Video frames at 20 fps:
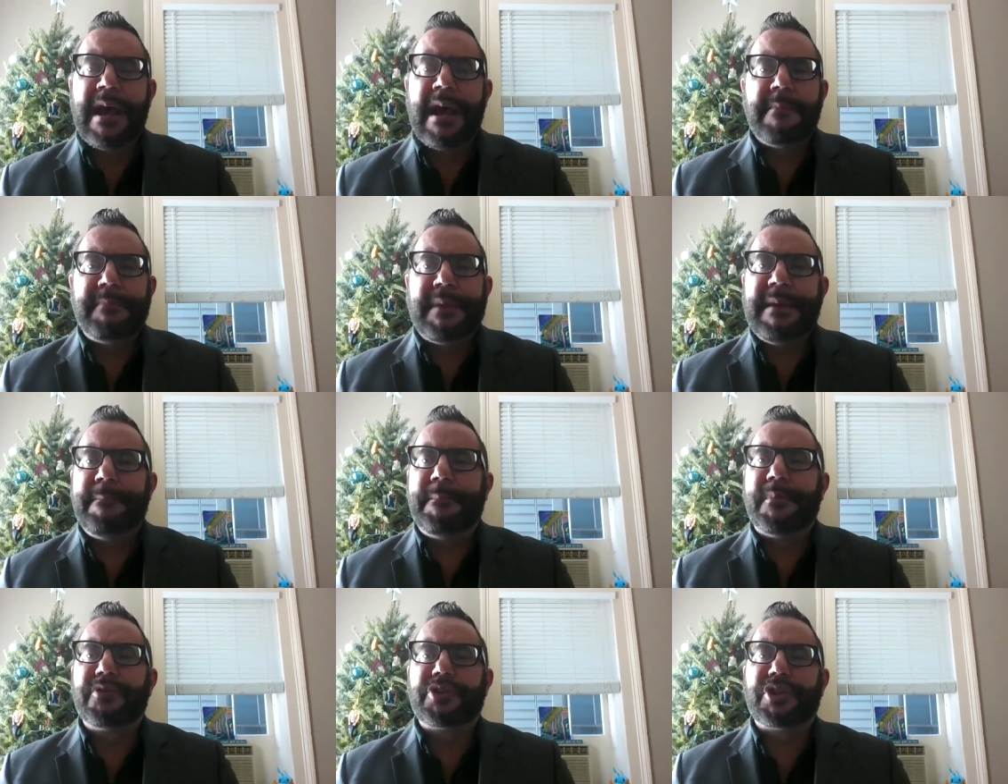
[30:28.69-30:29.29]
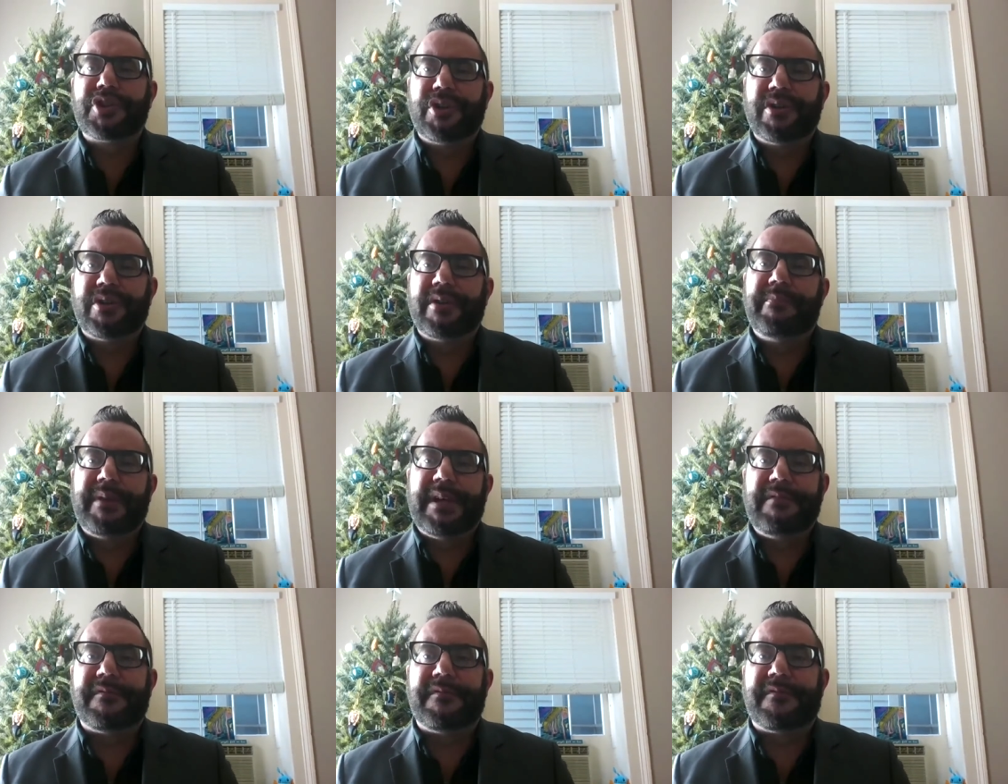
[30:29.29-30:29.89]
People should
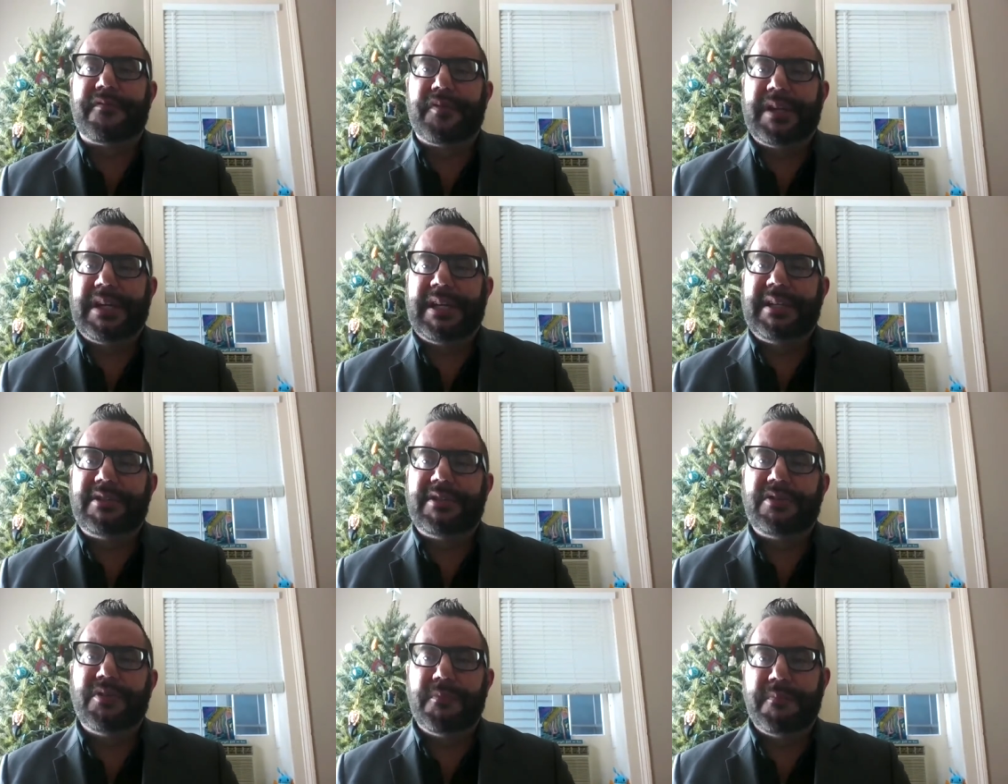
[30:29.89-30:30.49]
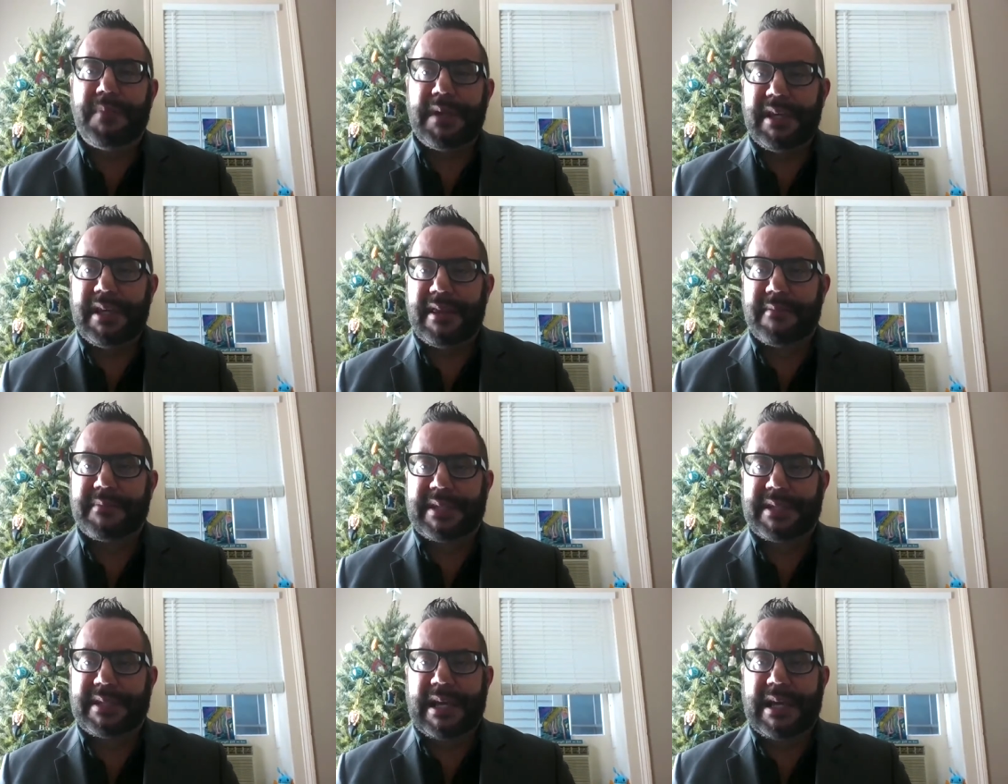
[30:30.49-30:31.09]
be free to be
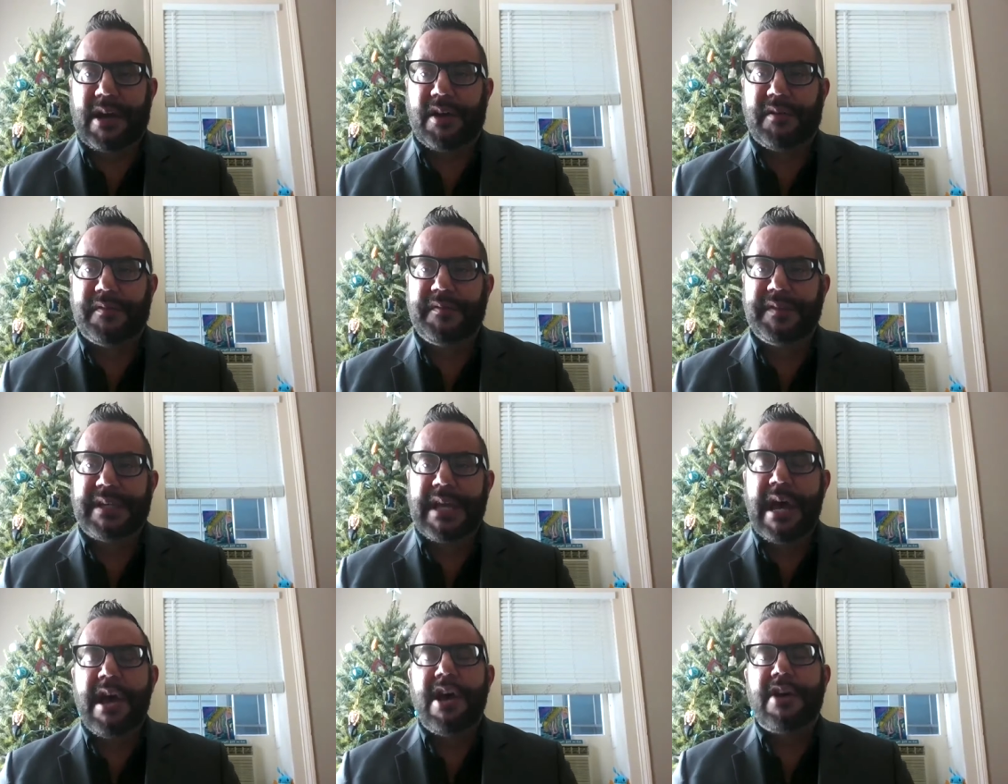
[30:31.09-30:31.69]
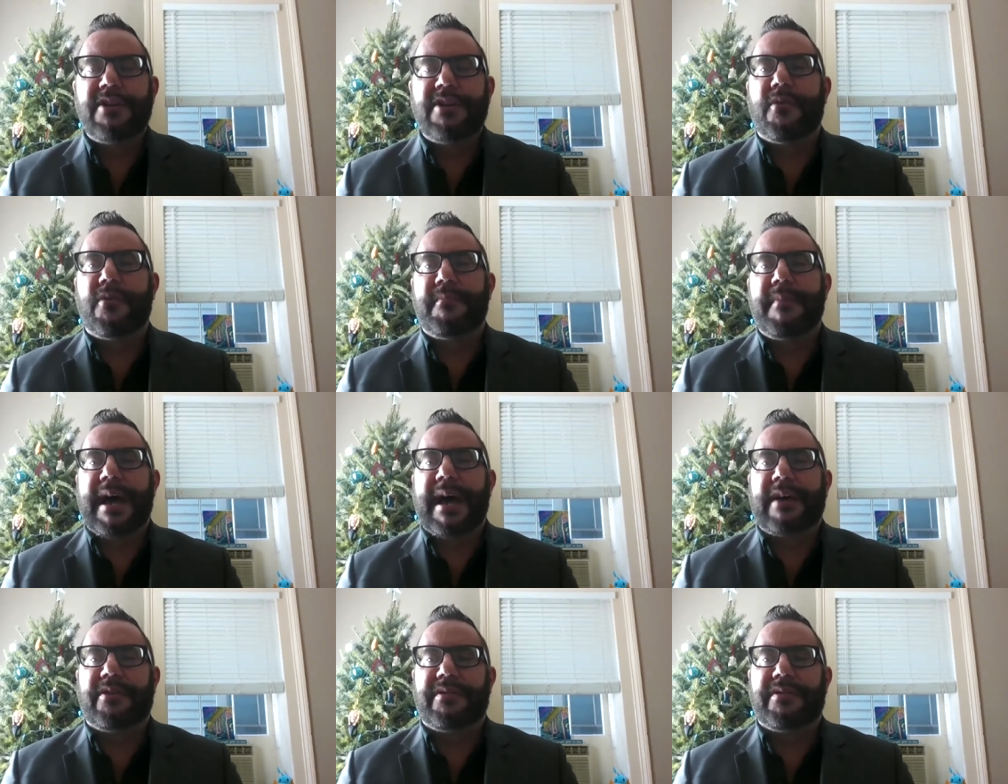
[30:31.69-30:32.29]
themselves, no
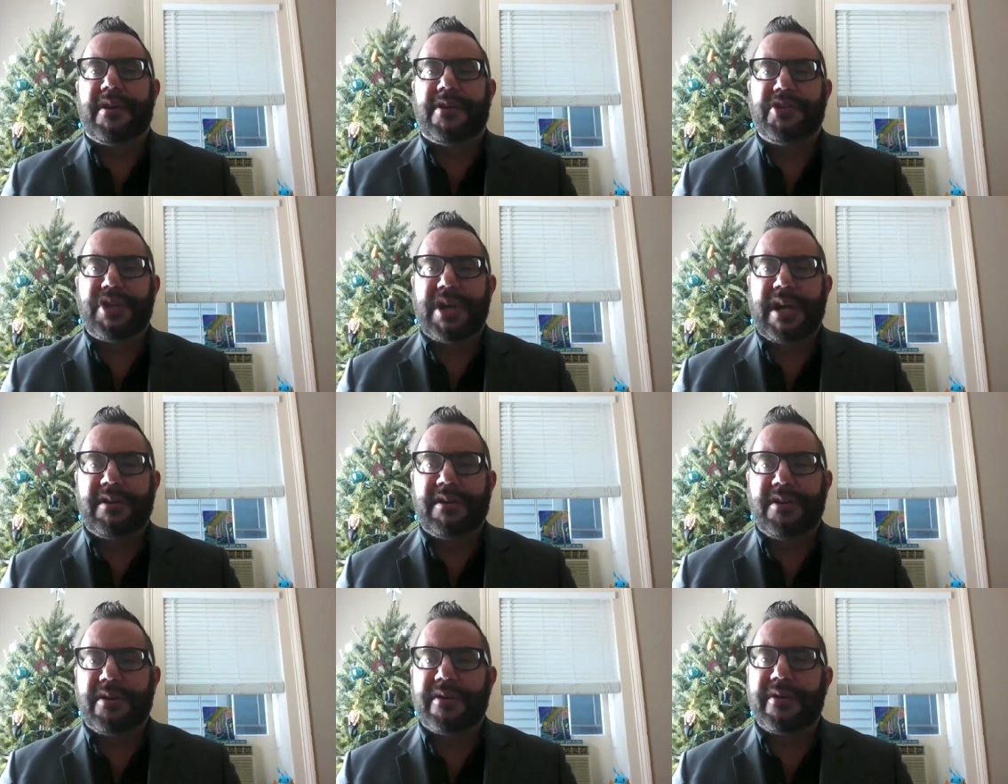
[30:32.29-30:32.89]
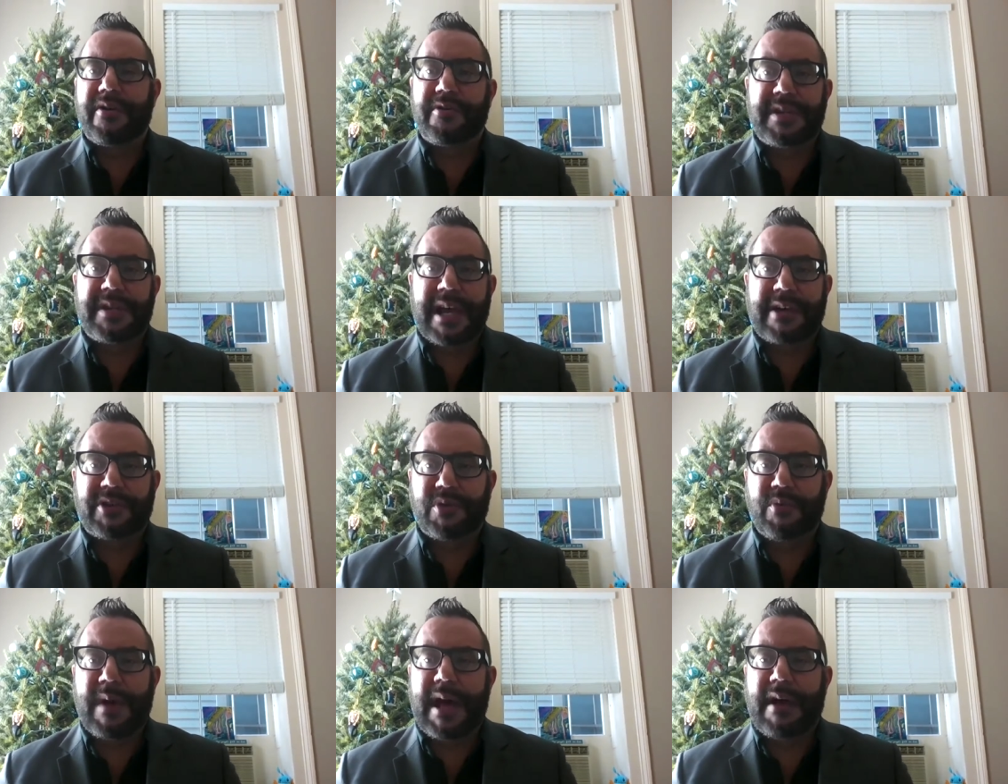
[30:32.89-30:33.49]
matter their gender, their
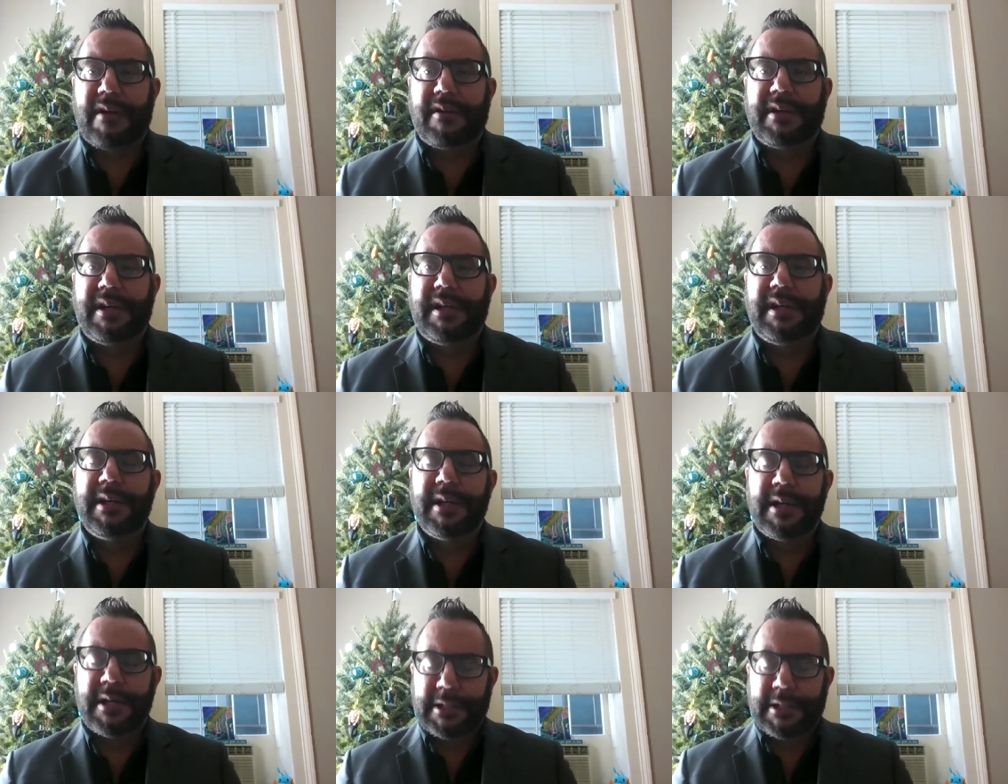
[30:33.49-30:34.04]
sexuality,